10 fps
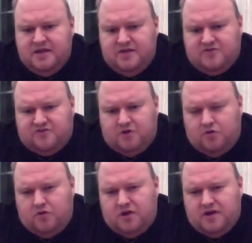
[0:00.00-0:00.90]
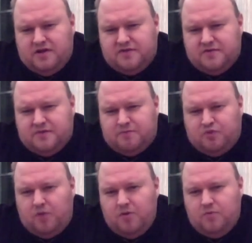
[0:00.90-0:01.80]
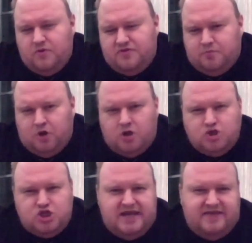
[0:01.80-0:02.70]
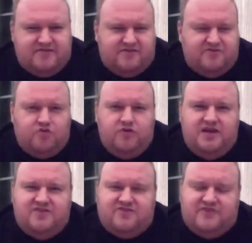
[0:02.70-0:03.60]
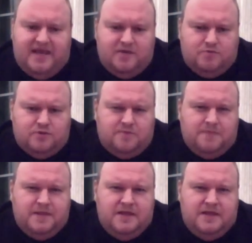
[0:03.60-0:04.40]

So the problem with the blockchain is it's not really scalable.